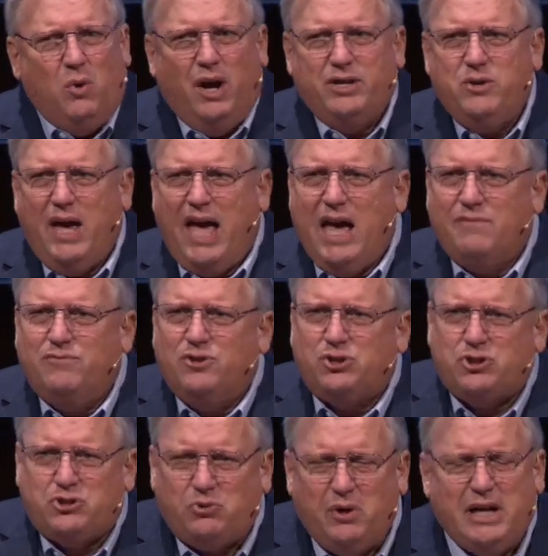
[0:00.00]
while you have the
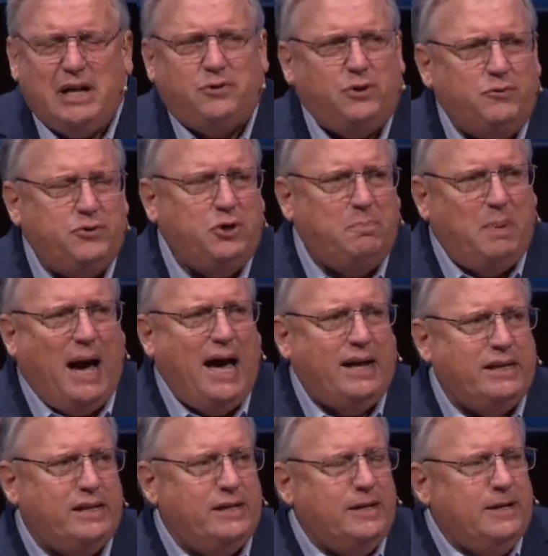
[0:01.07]
strength of your
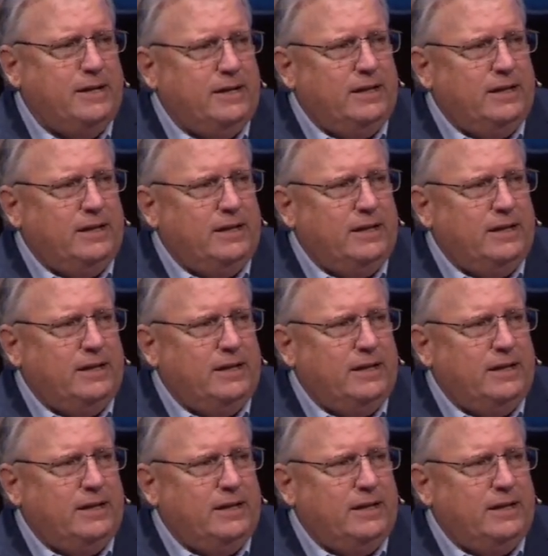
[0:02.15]
body.